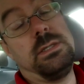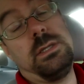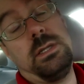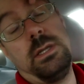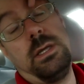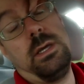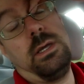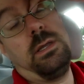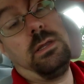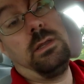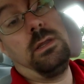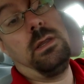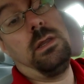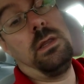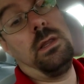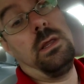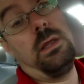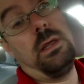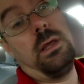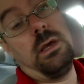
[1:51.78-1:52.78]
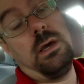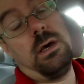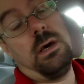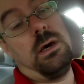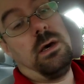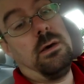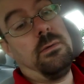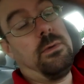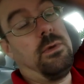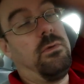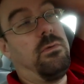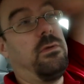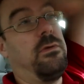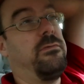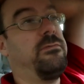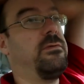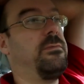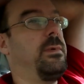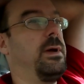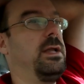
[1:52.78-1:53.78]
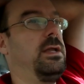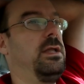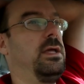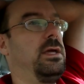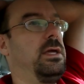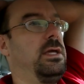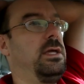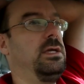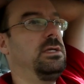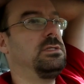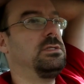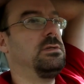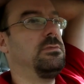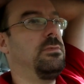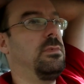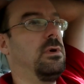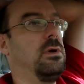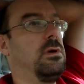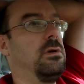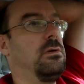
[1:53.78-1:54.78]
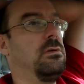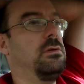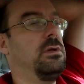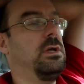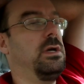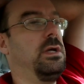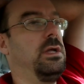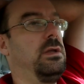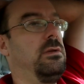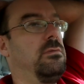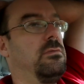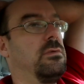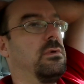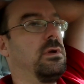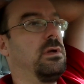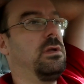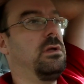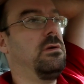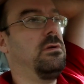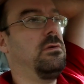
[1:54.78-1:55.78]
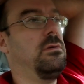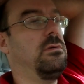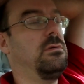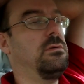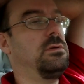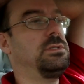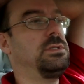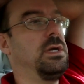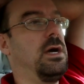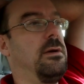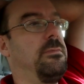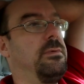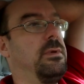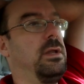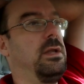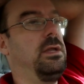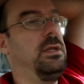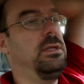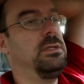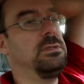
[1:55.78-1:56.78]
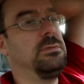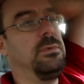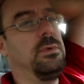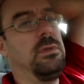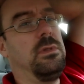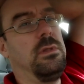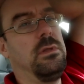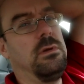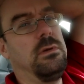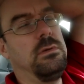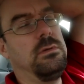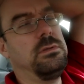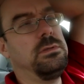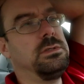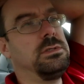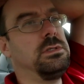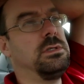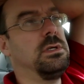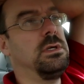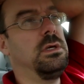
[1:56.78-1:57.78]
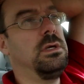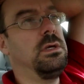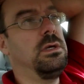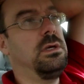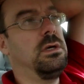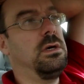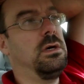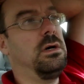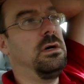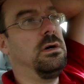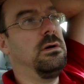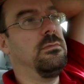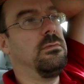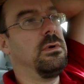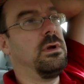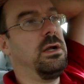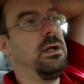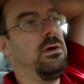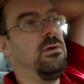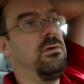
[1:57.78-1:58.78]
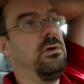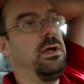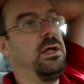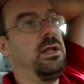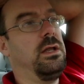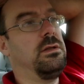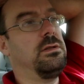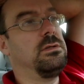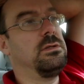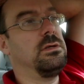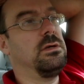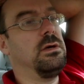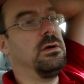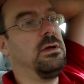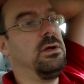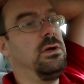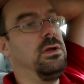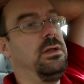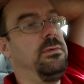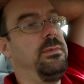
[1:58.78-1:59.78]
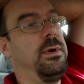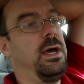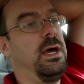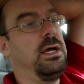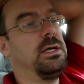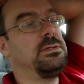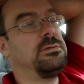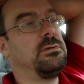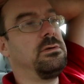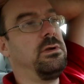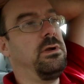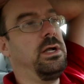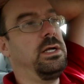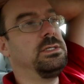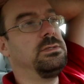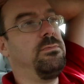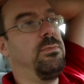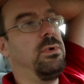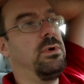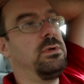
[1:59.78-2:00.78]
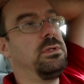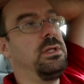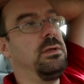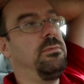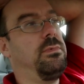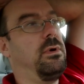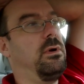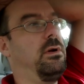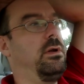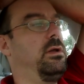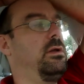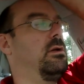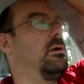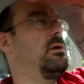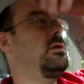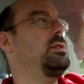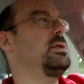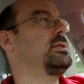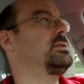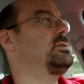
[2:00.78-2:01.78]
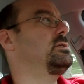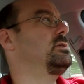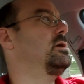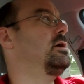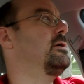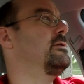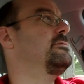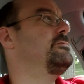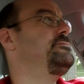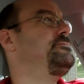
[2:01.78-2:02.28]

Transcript: today. Uh, I'm going over by Dickie's tomorrow night. We're going to go shopping. I need some clothes. Um, we're going to go get uh, goodie bags for Grant's birthday party and all that stuff.